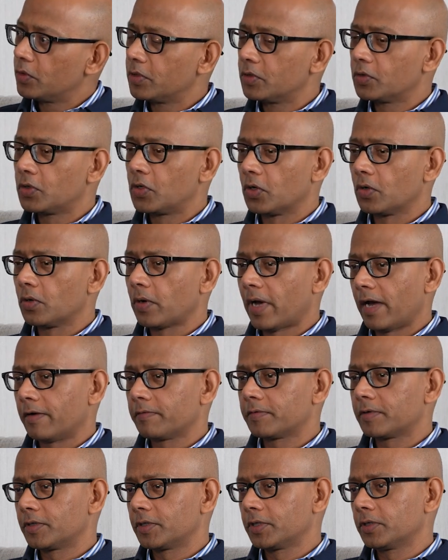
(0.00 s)
go
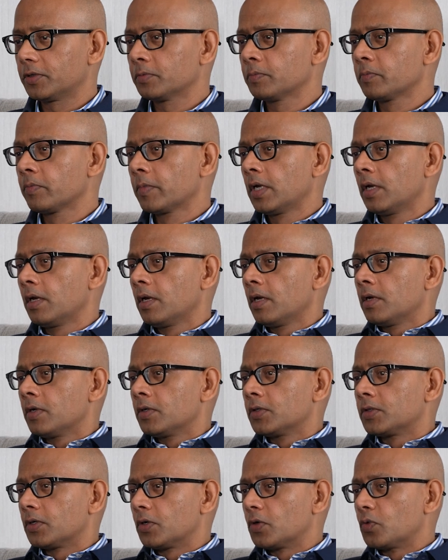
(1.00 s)
after you.
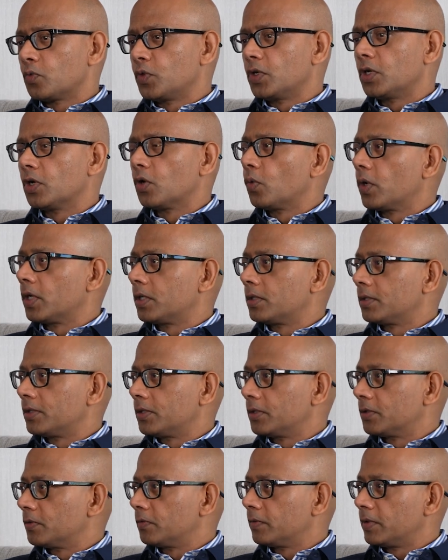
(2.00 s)
So we know what to
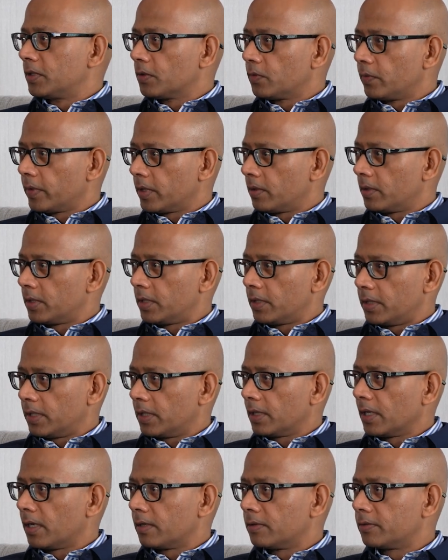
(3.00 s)
do. We know where our dirty
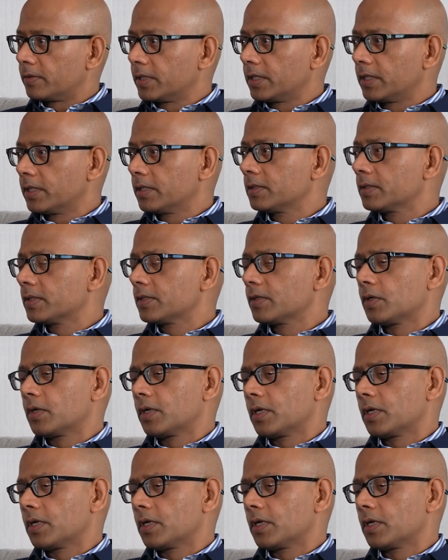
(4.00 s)
laundry is.